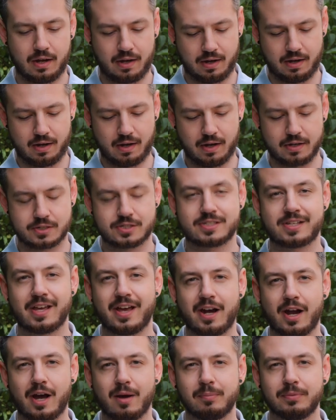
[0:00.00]
uh,
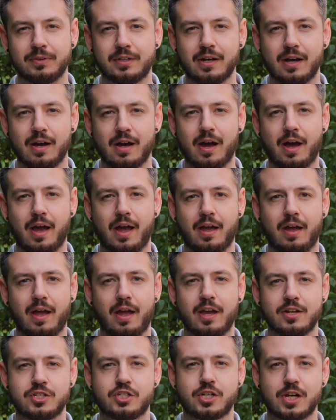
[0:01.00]
set up the
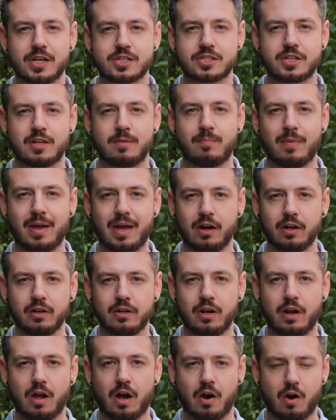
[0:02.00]
adjusting method
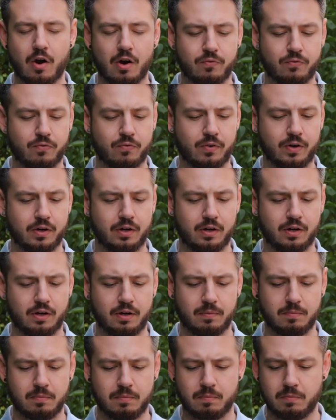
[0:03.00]
of
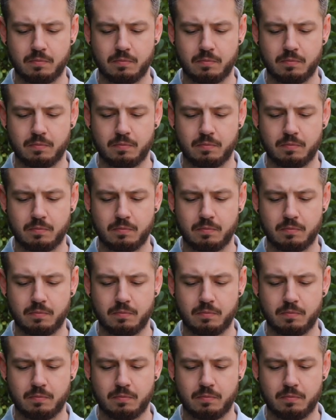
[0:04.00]
uh,